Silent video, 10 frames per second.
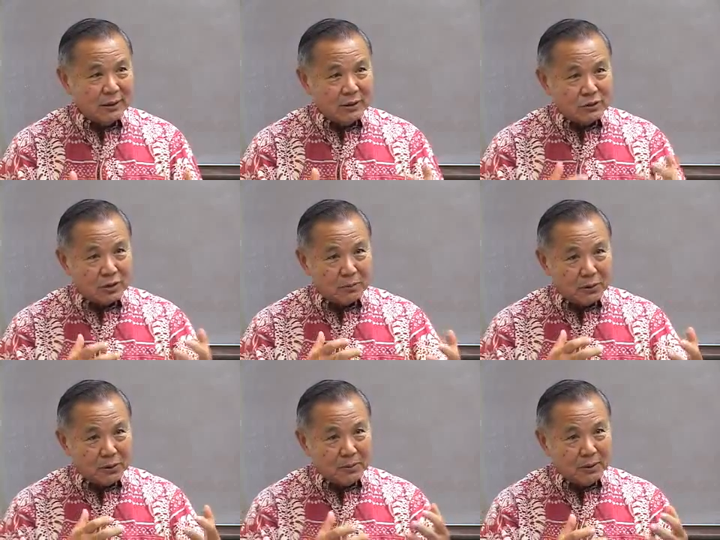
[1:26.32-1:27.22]
So
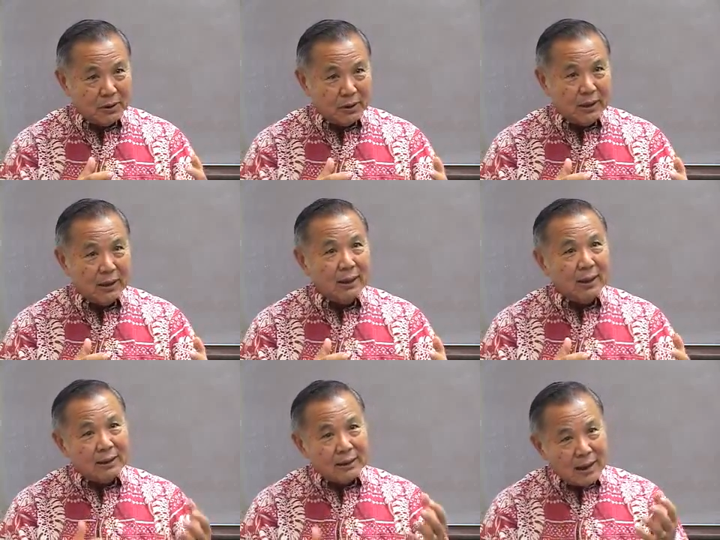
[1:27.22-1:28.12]
pulmonary,
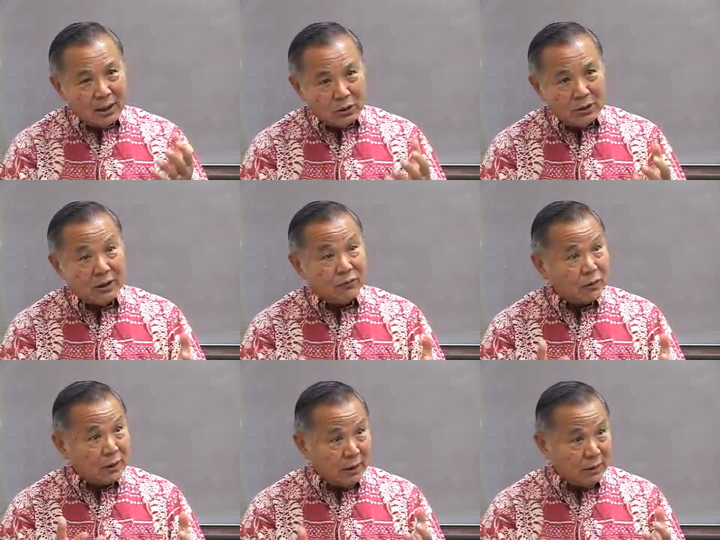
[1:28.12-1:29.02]
not only for
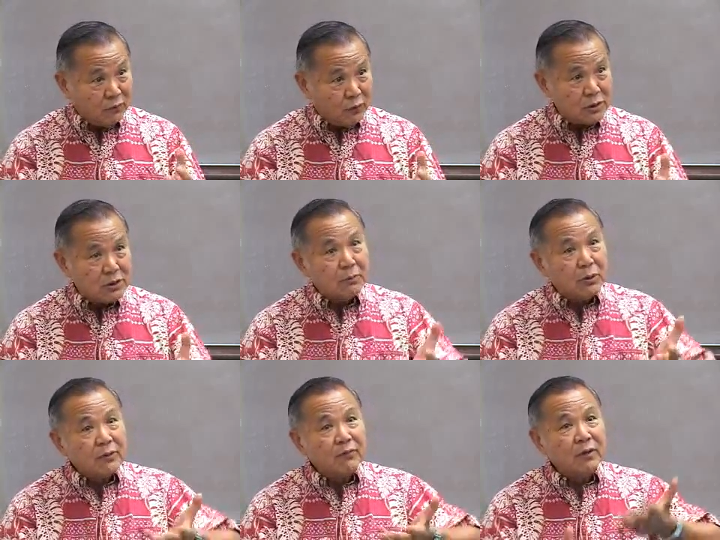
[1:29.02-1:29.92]
the infants,
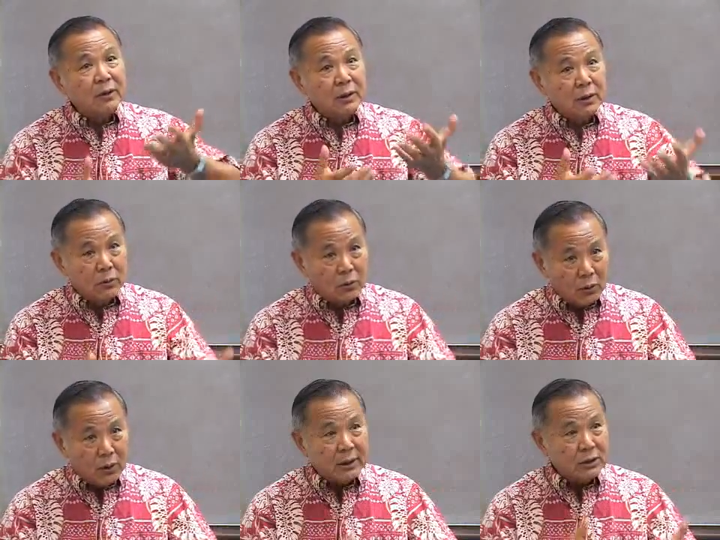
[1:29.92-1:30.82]
but for the
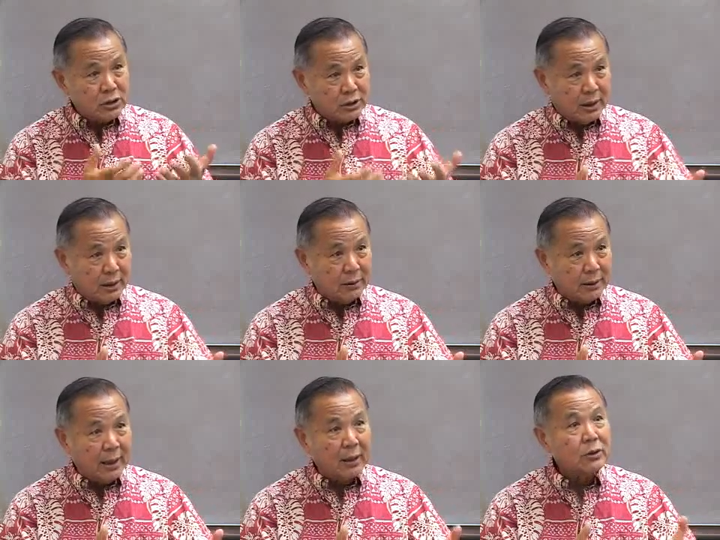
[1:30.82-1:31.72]
growing child.
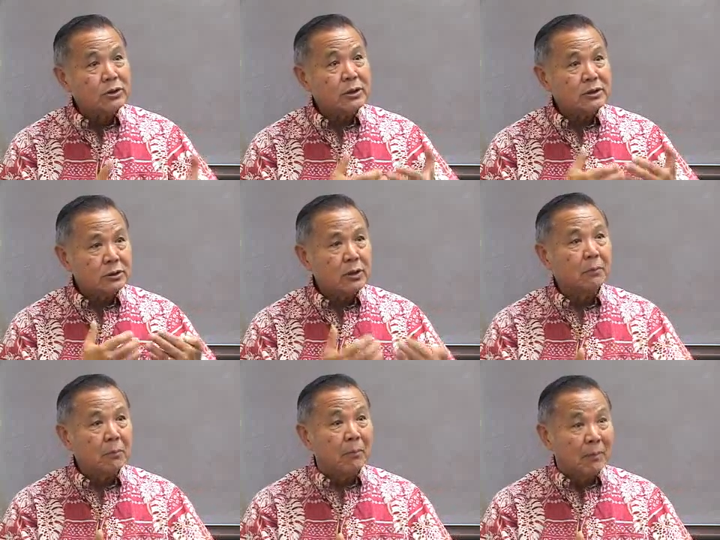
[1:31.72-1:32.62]
Allergies so
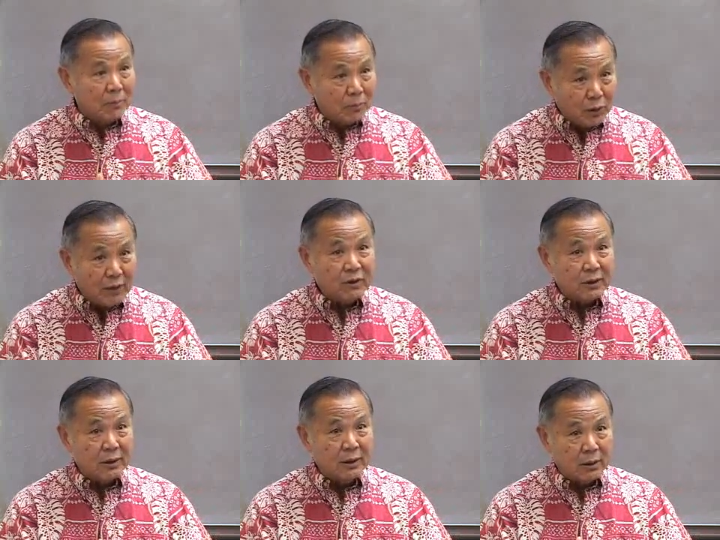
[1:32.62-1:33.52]

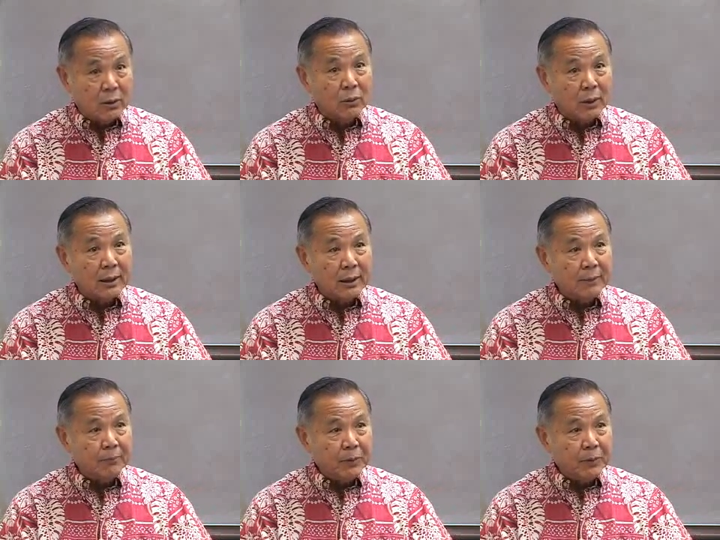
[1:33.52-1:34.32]
prevalent in Hawaii.